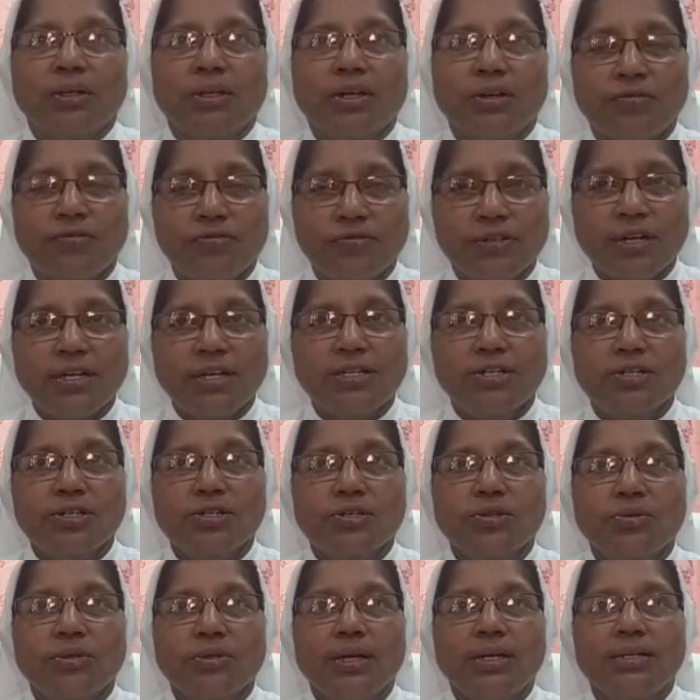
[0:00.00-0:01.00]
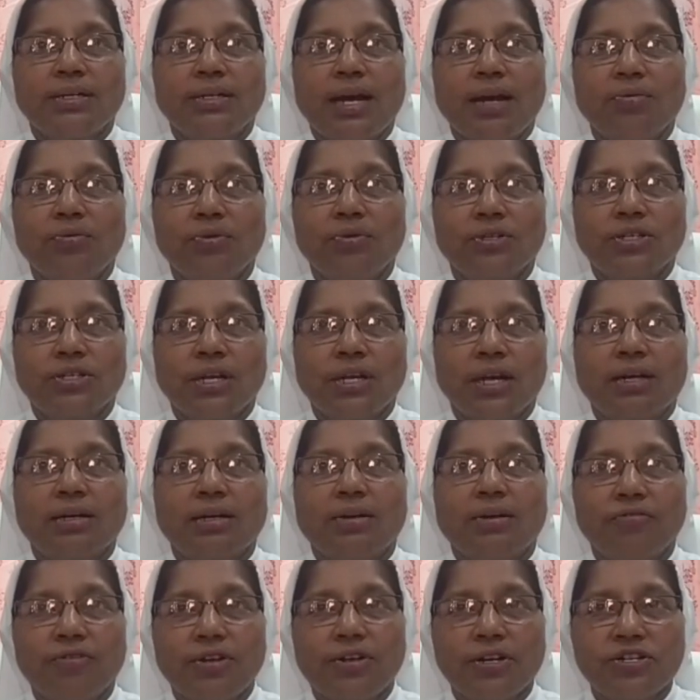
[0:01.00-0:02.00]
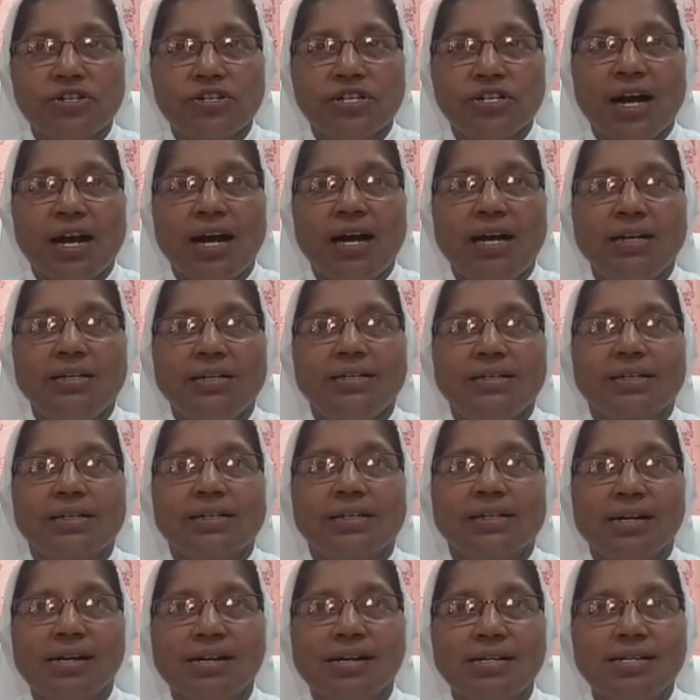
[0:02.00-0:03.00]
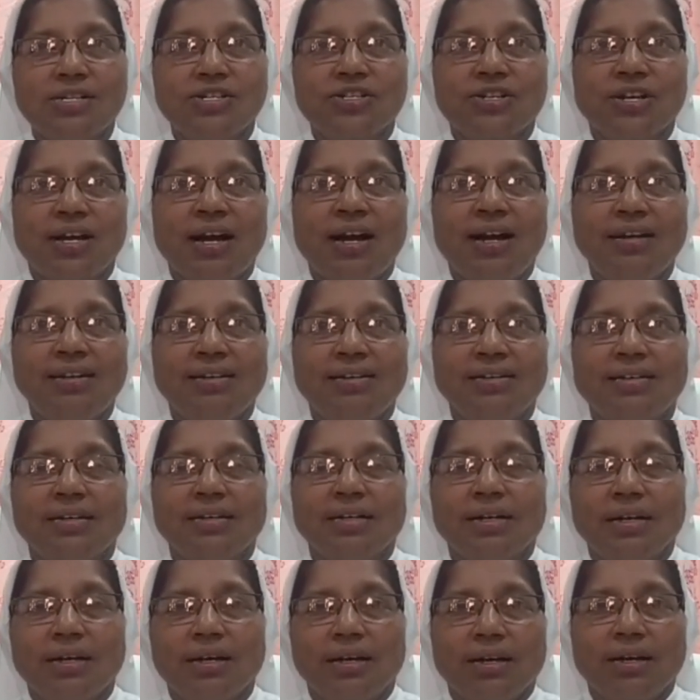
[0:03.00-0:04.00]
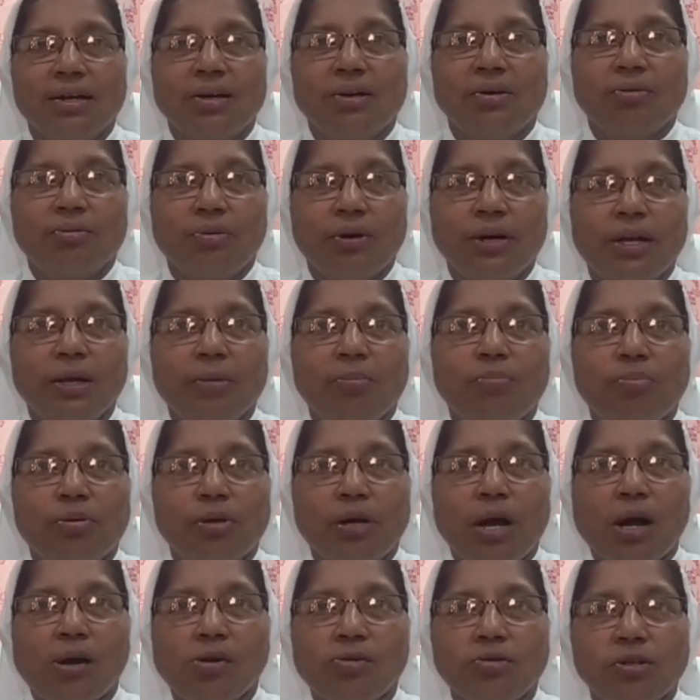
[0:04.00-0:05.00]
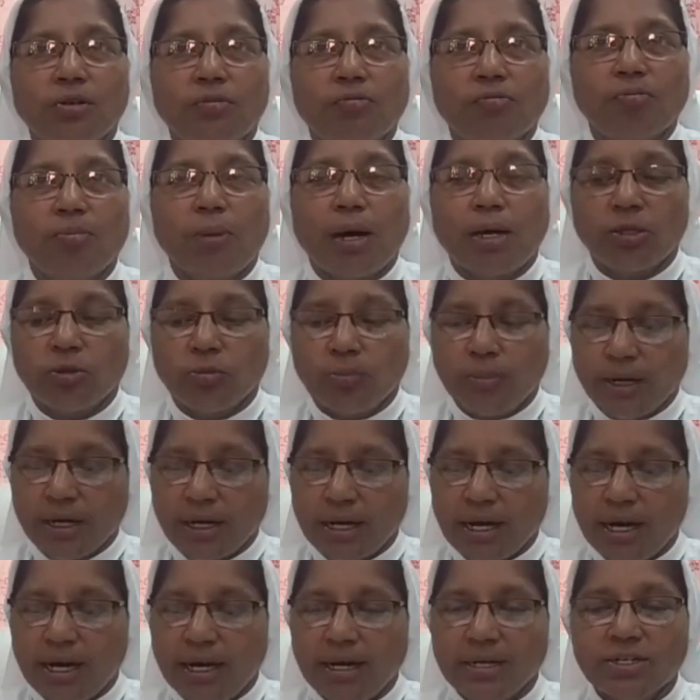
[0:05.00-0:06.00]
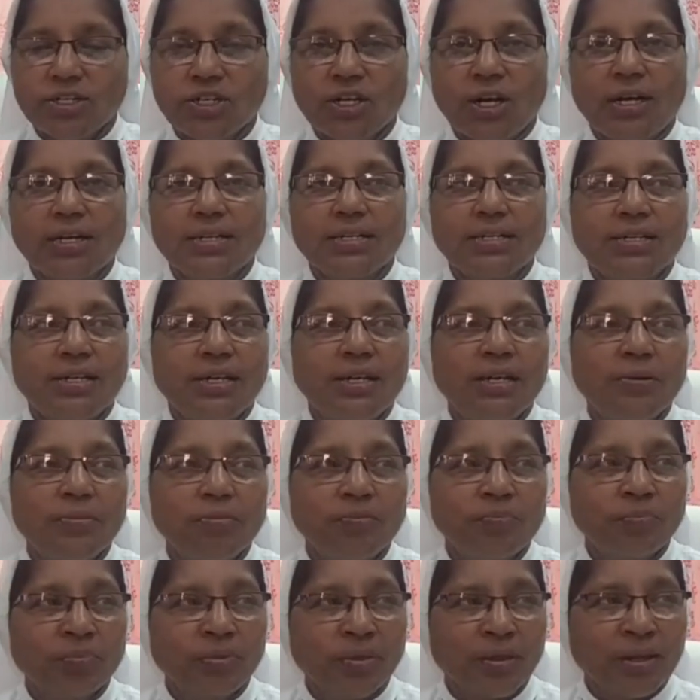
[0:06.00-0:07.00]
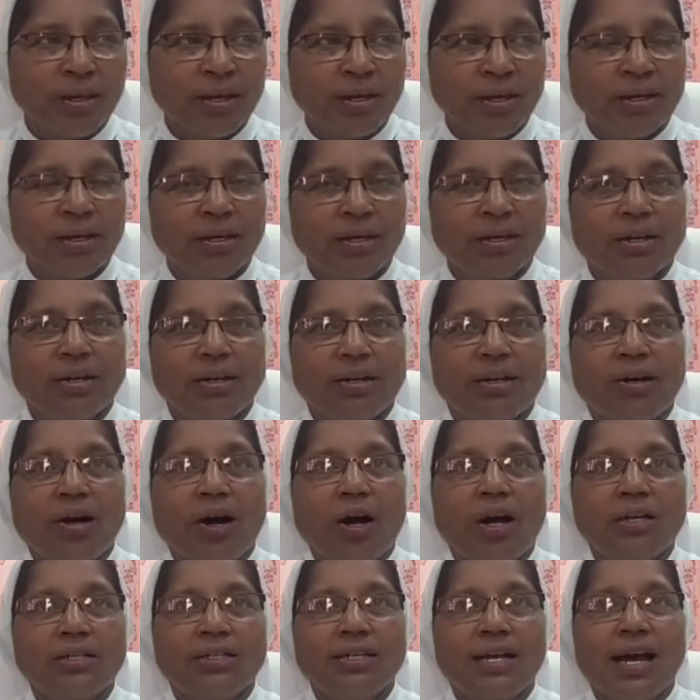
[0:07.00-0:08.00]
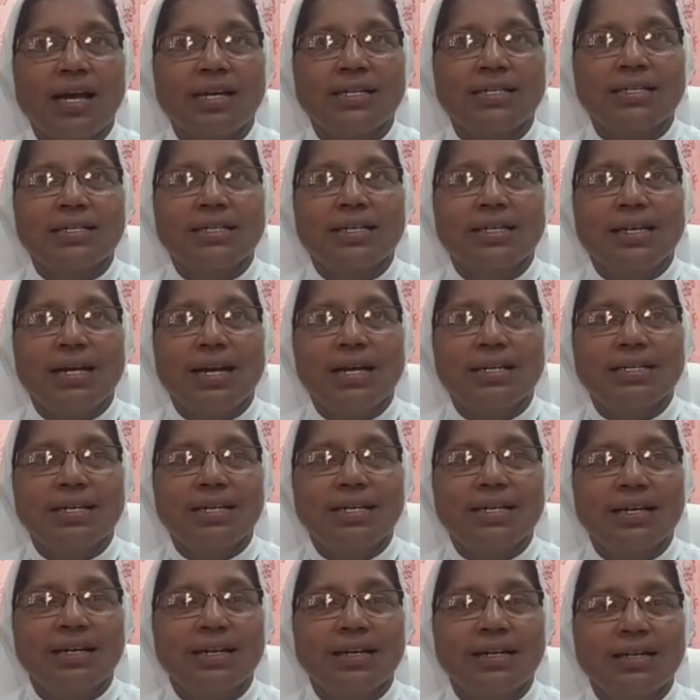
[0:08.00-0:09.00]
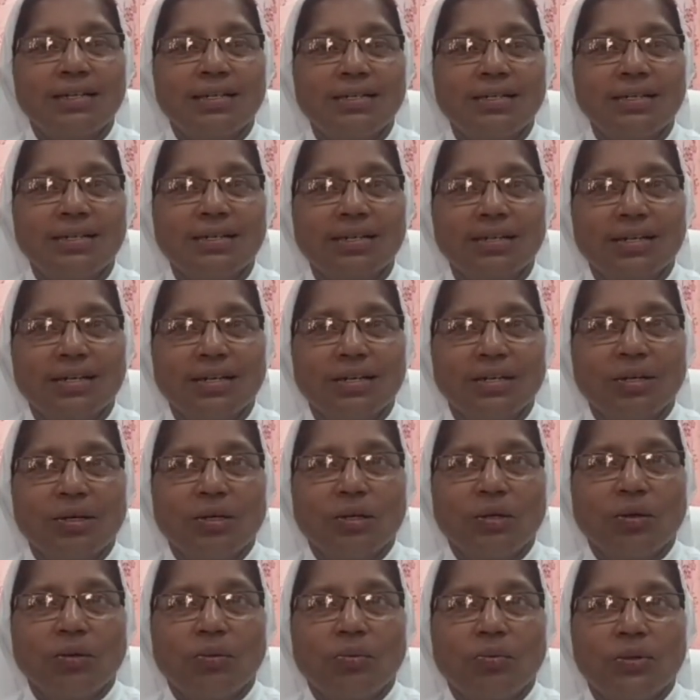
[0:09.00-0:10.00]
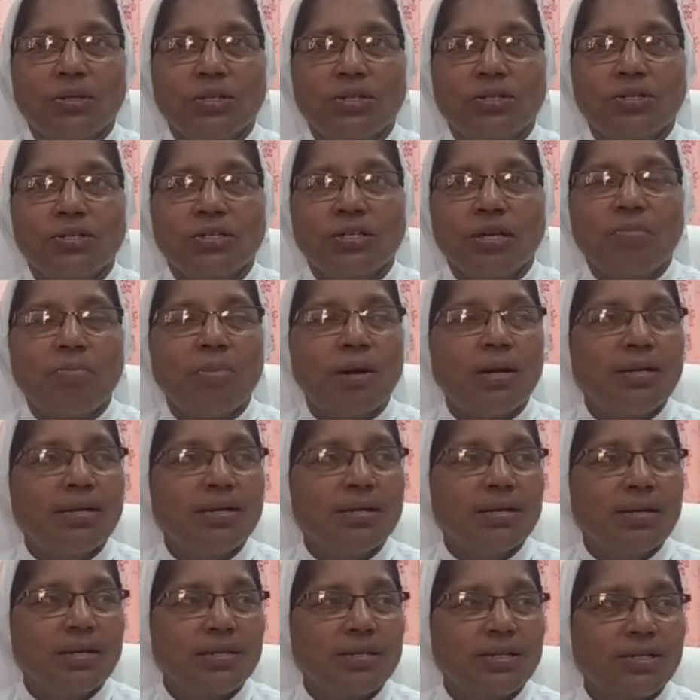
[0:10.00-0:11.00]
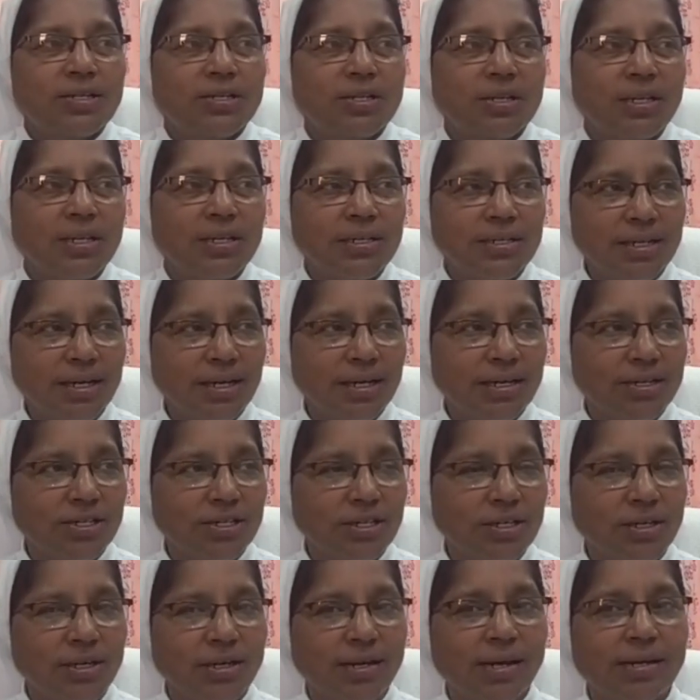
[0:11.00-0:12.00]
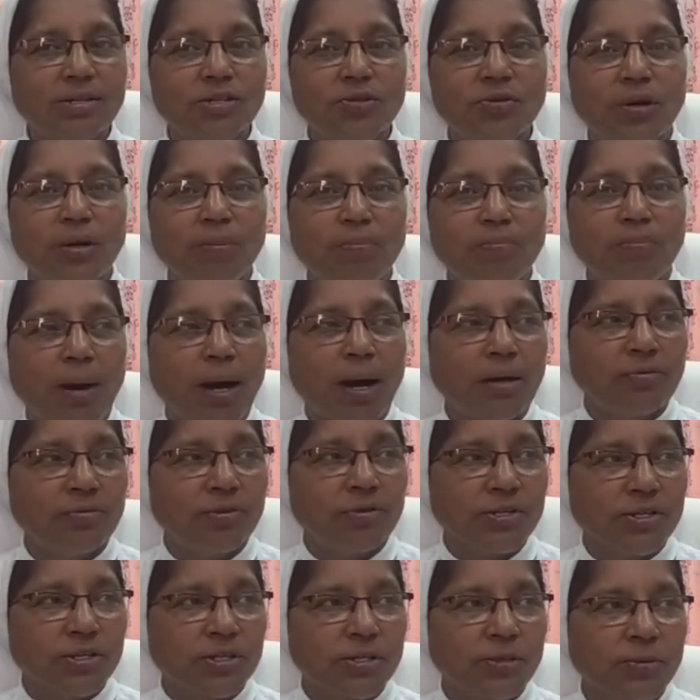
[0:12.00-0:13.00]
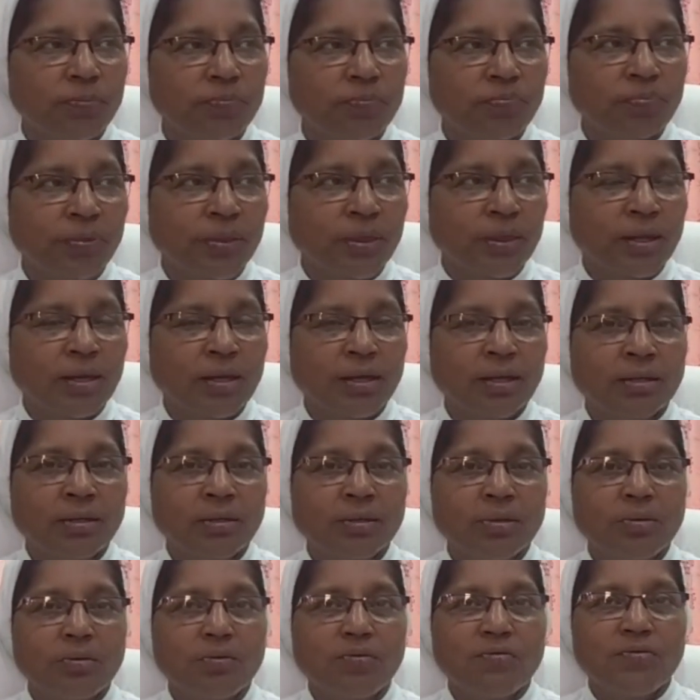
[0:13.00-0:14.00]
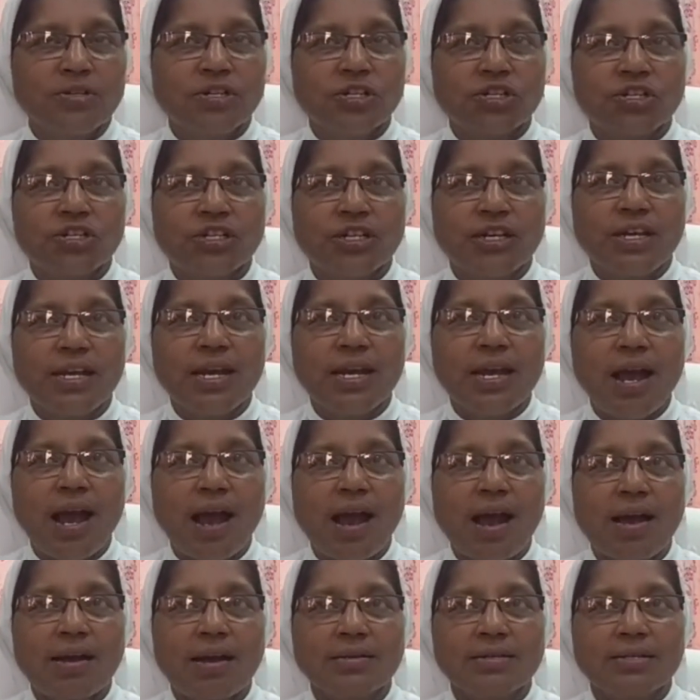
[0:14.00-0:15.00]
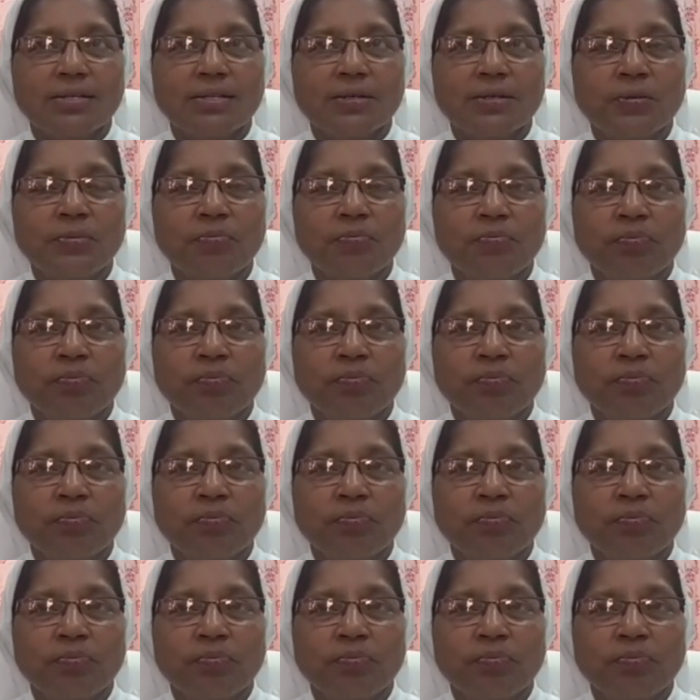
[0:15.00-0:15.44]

gifted student, I would say, gifted child, girl child. Very proud of Madhabika Acharya. God has created her with tremendous intellectual powers, which she has